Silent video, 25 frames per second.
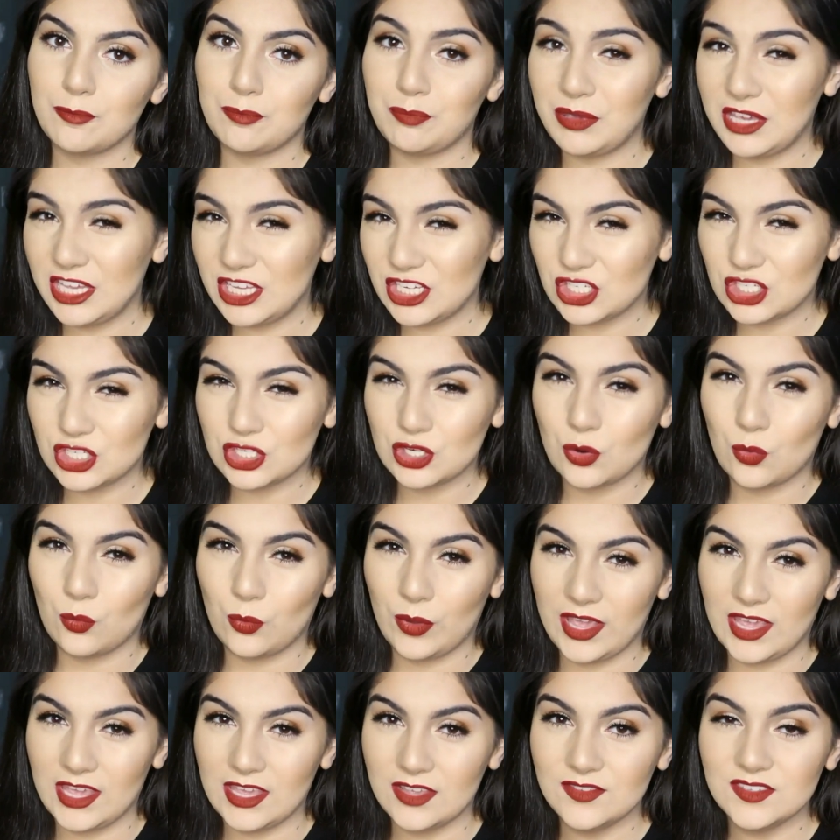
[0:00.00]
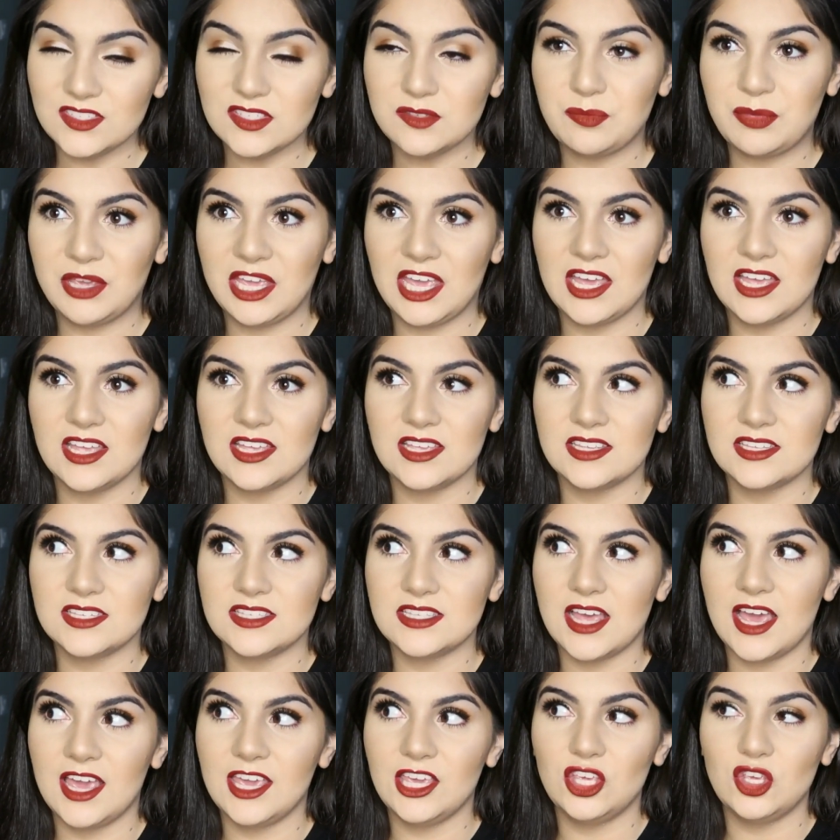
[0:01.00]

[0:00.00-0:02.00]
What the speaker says: beach waves, because I